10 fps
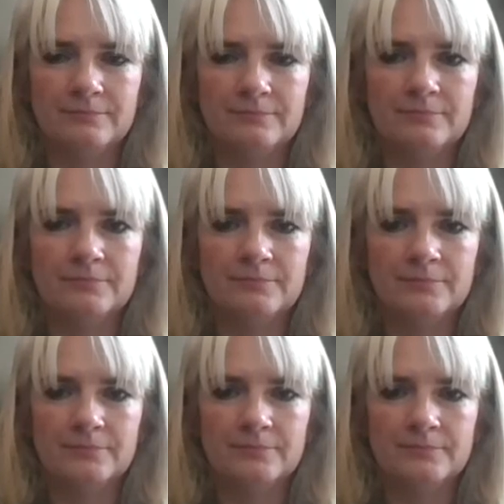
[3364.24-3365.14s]

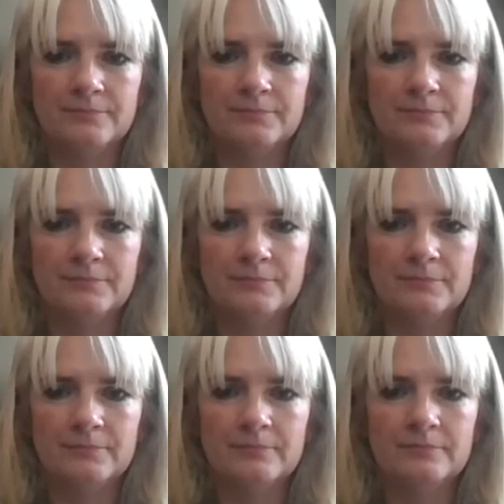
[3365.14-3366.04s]

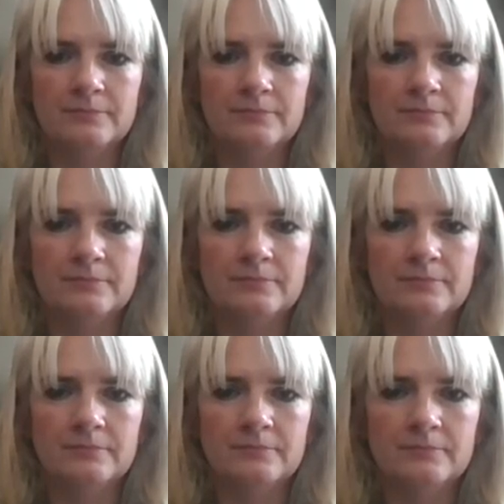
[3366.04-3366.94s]

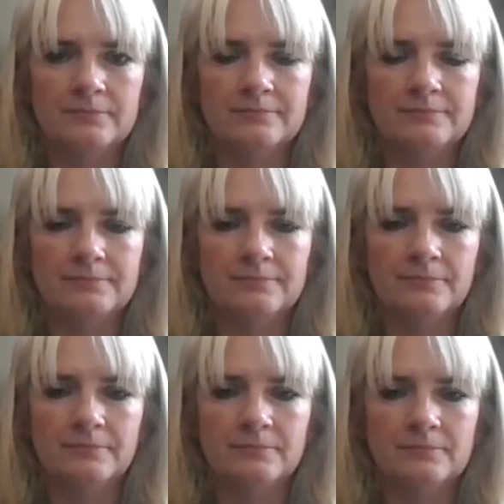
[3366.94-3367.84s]

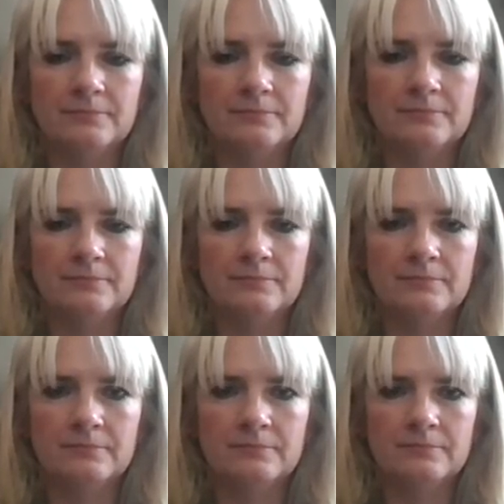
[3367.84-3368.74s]

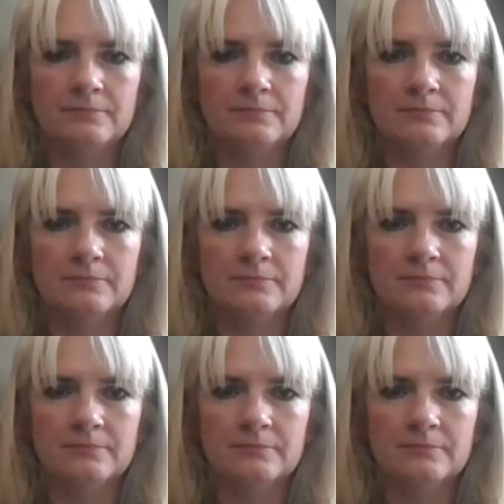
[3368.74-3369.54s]
(not speaking)